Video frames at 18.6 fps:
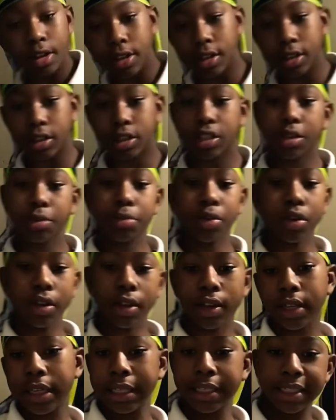It's your boy,
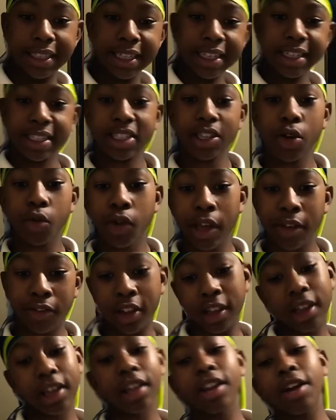Zay So
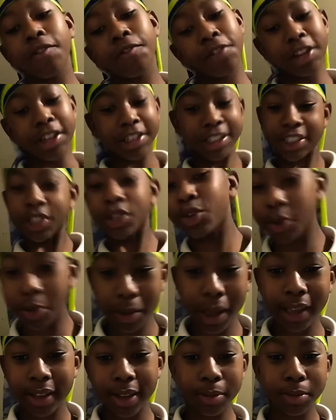Wavy, and I'm finna zoom
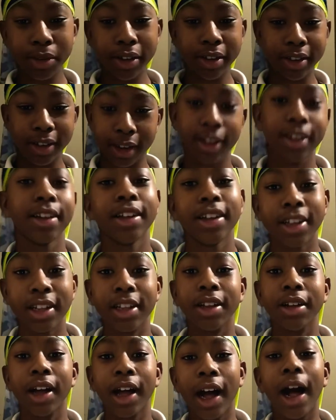out the building.
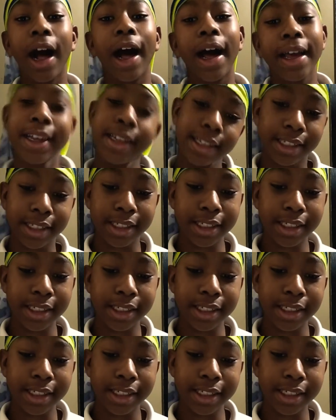Alright,